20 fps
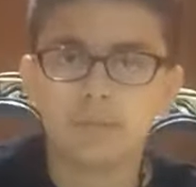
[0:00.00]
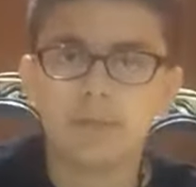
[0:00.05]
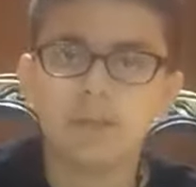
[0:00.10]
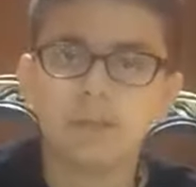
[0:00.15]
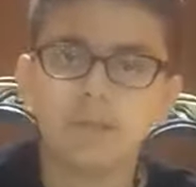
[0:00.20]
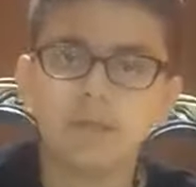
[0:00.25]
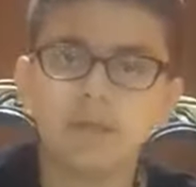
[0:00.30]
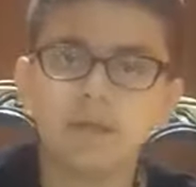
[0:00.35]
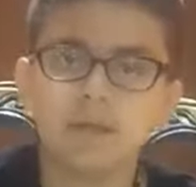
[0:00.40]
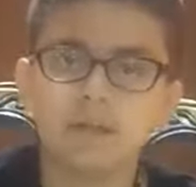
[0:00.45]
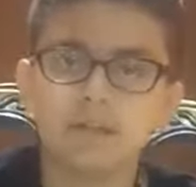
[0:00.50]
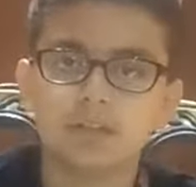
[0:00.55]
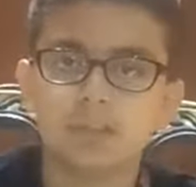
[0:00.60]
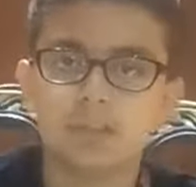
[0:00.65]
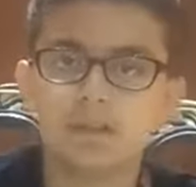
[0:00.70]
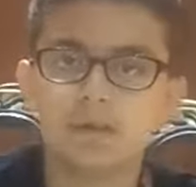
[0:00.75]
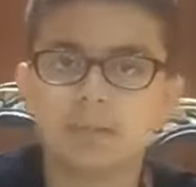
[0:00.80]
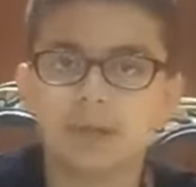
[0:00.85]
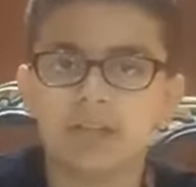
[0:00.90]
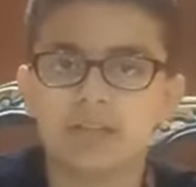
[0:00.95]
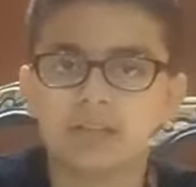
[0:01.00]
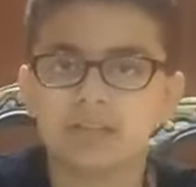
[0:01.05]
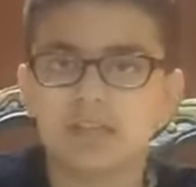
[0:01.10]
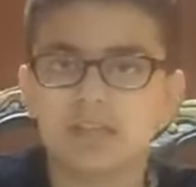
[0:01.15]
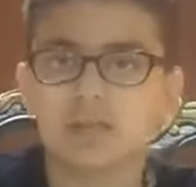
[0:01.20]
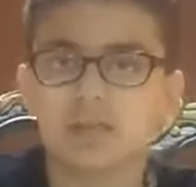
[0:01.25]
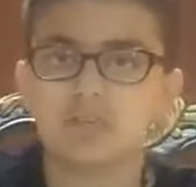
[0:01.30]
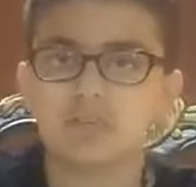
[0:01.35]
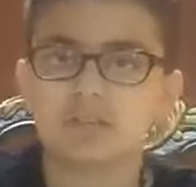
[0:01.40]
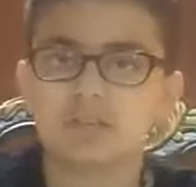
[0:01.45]
Somebody would say he
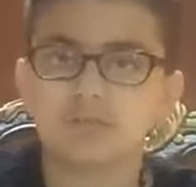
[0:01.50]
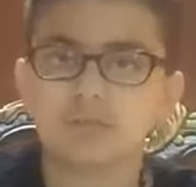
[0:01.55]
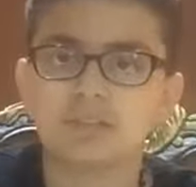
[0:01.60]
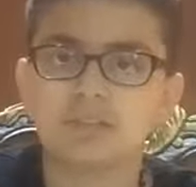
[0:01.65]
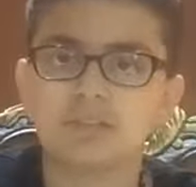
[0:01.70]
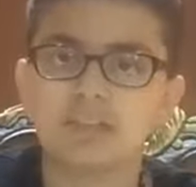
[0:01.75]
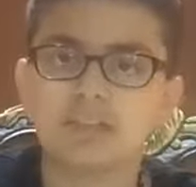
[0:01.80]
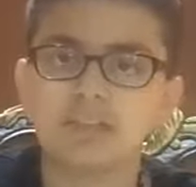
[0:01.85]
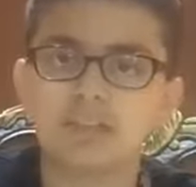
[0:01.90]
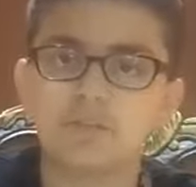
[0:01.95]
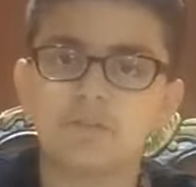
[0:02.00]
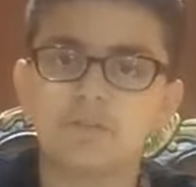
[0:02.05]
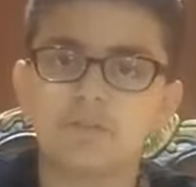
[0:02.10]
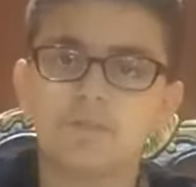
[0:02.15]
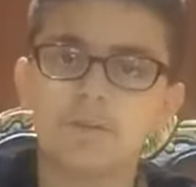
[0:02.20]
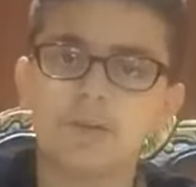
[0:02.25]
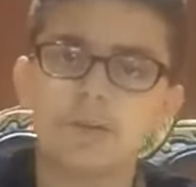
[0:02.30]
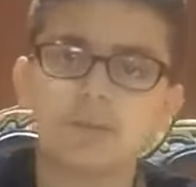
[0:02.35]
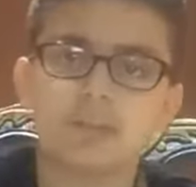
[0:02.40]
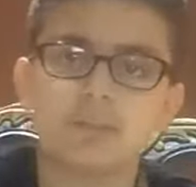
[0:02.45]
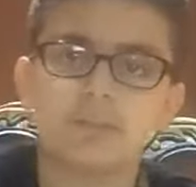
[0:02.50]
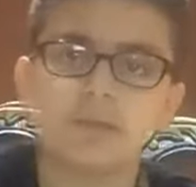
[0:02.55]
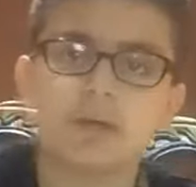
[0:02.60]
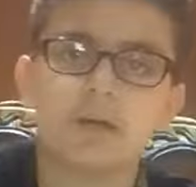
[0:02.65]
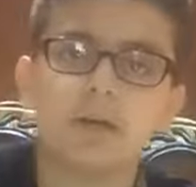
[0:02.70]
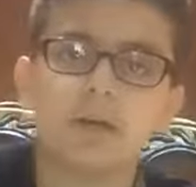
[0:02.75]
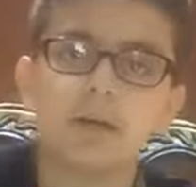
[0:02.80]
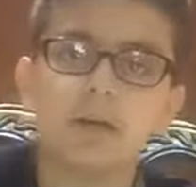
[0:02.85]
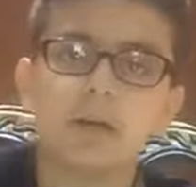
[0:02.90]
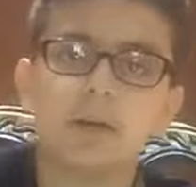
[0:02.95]
was with Sayyidina Fatima,
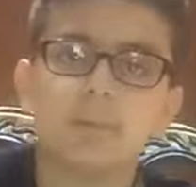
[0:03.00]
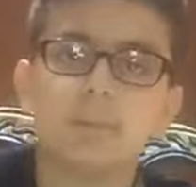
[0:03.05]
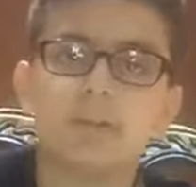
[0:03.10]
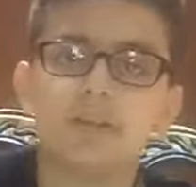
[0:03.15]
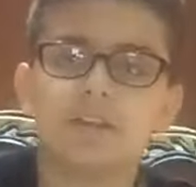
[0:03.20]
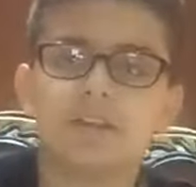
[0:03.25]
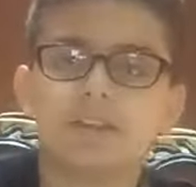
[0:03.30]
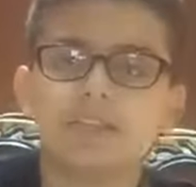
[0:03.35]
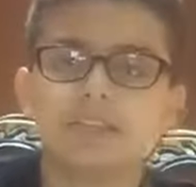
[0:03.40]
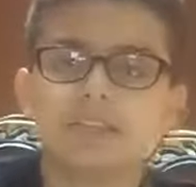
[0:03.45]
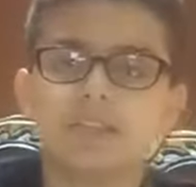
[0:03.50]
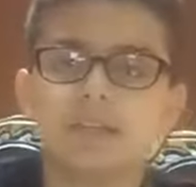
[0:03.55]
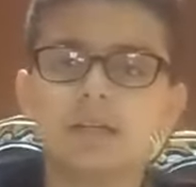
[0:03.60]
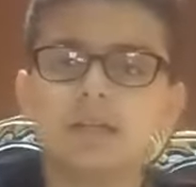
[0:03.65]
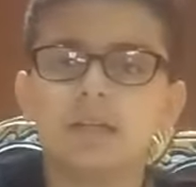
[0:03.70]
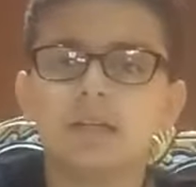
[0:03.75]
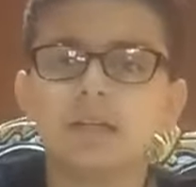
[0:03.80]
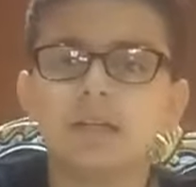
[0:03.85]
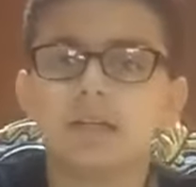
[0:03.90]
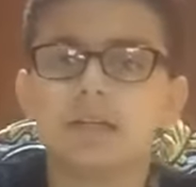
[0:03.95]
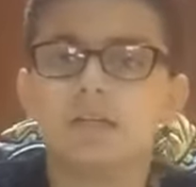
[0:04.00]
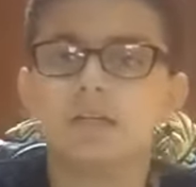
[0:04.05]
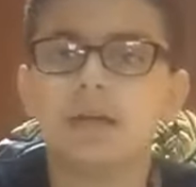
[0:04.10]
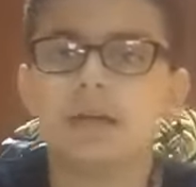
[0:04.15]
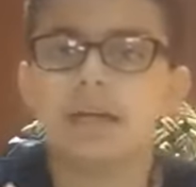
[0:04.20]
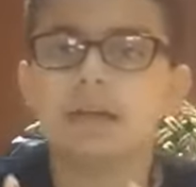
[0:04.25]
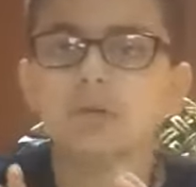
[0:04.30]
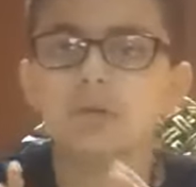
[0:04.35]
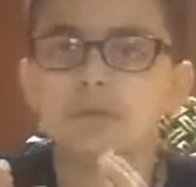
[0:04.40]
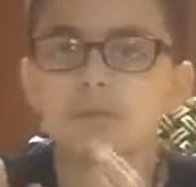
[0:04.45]
but they say that he was
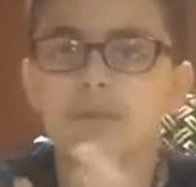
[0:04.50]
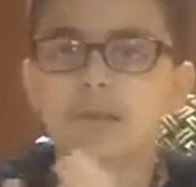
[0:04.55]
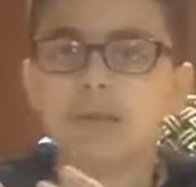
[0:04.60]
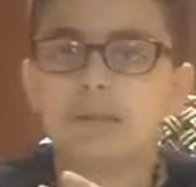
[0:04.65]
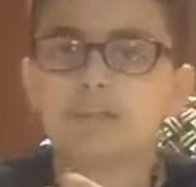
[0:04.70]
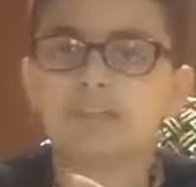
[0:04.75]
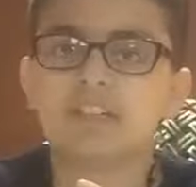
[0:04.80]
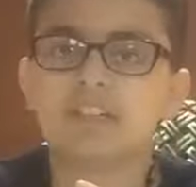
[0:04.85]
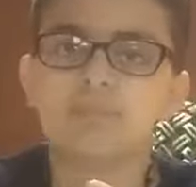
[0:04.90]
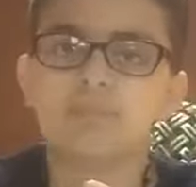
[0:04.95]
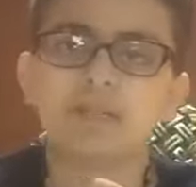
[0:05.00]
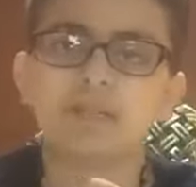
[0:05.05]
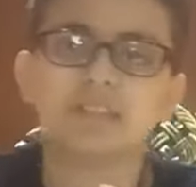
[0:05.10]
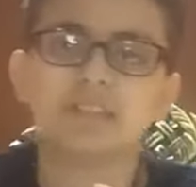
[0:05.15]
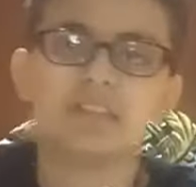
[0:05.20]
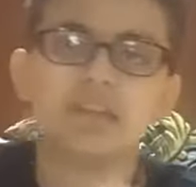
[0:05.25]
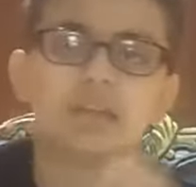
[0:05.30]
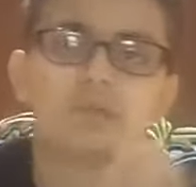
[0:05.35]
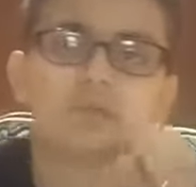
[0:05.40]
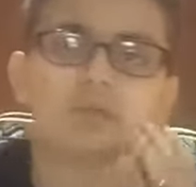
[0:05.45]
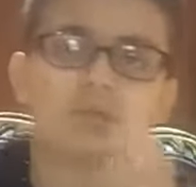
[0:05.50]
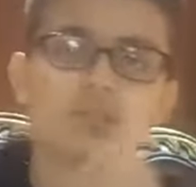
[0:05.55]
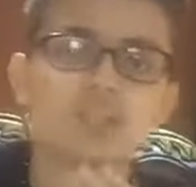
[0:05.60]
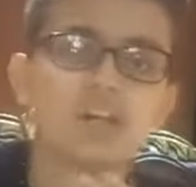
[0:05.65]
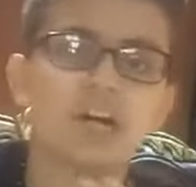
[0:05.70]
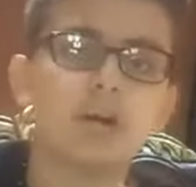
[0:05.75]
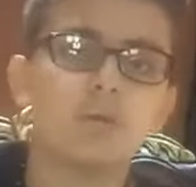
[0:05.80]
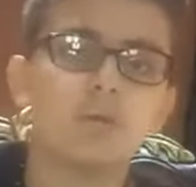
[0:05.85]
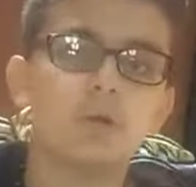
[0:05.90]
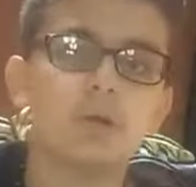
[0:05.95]
by himself because he had to
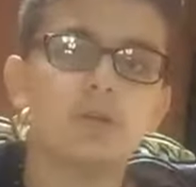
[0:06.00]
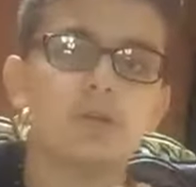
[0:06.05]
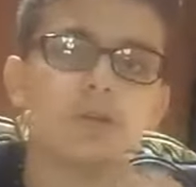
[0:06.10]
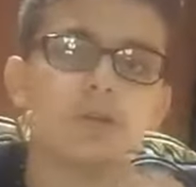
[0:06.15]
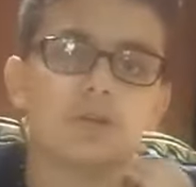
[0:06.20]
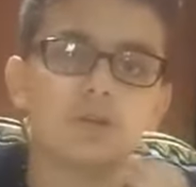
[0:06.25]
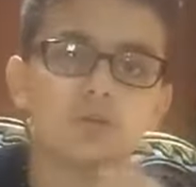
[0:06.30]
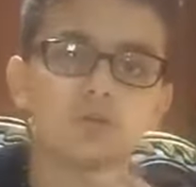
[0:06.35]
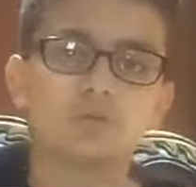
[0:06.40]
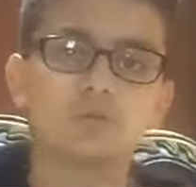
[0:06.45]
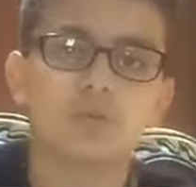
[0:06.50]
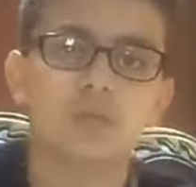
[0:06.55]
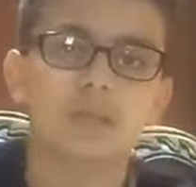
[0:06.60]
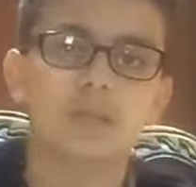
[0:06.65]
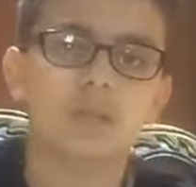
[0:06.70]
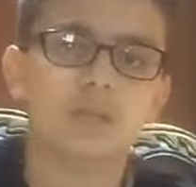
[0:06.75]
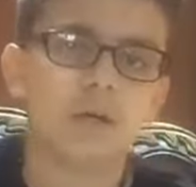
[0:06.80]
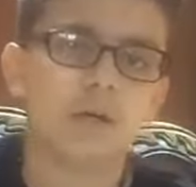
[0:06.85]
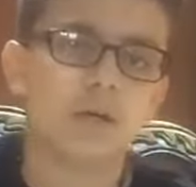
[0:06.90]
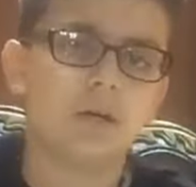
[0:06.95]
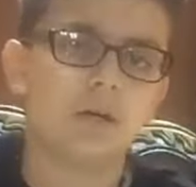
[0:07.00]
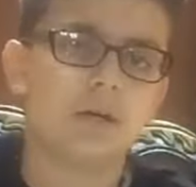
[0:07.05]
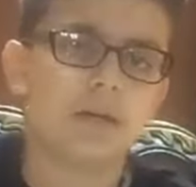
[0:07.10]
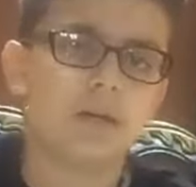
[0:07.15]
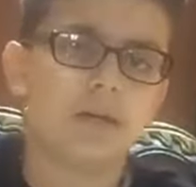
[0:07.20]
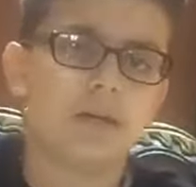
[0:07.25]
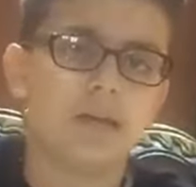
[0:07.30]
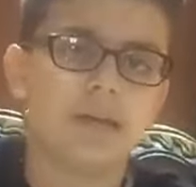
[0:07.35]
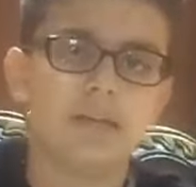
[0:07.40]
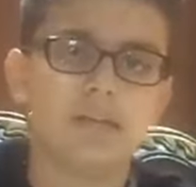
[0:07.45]
shower Rasulullah,
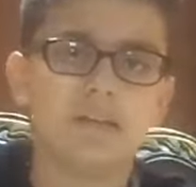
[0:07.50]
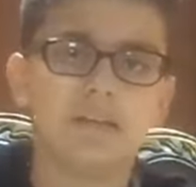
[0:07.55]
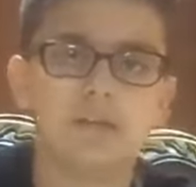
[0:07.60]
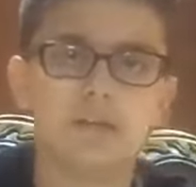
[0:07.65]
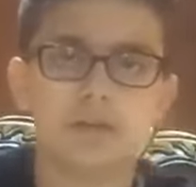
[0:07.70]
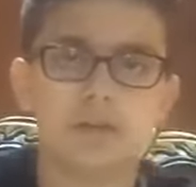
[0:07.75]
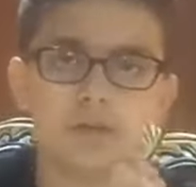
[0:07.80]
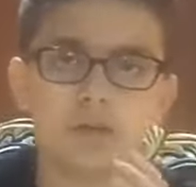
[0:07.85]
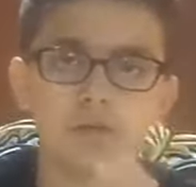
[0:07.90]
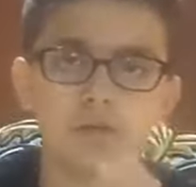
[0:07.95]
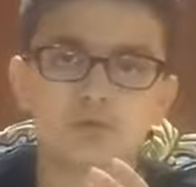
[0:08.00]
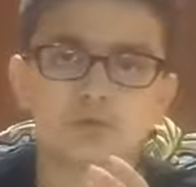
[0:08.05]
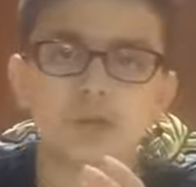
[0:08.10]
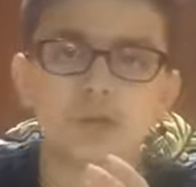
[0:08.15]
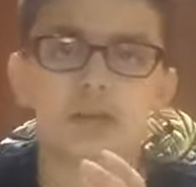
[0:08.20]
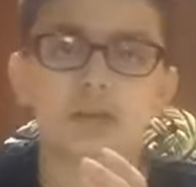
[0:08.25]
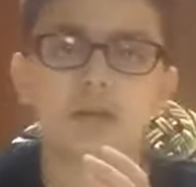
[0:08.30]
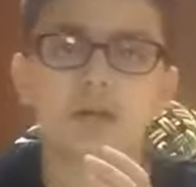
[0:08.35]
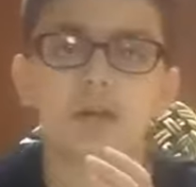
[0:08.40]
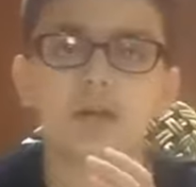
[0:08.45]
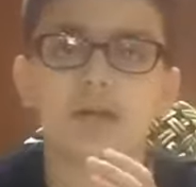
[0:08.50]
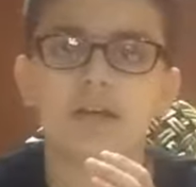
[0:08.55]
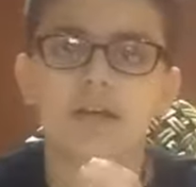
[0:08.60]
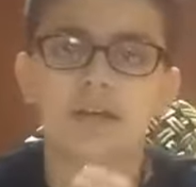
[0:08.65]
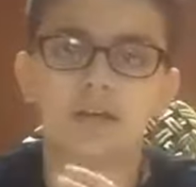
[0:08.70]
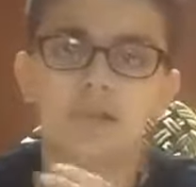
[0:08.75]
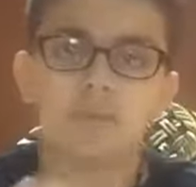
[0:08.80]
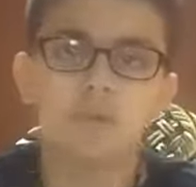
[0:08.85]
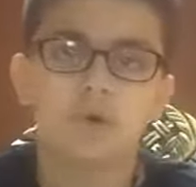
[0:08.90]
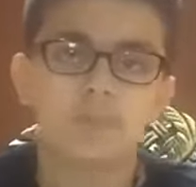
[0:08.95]
and Rasulullah and him were
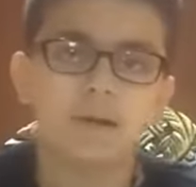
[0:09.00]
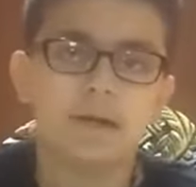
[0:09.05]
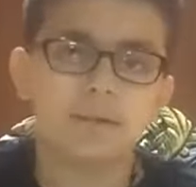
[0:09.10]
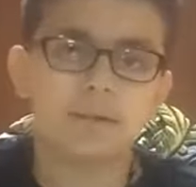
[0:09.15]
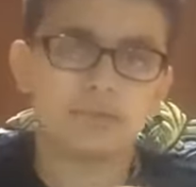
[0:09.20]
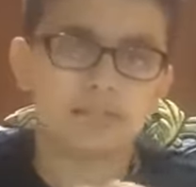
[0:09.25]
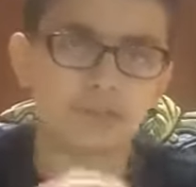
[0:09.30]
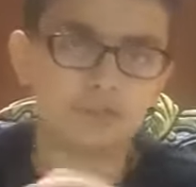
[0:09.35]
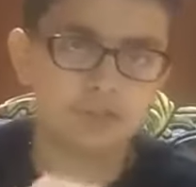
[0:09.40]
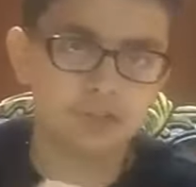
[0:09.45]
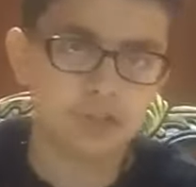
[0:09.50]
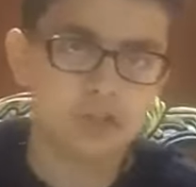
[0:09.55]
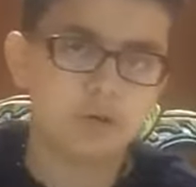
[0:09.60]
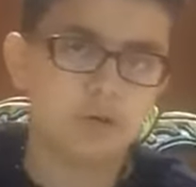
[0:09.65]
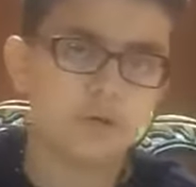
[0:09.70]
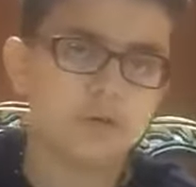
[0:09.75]
by himself showering.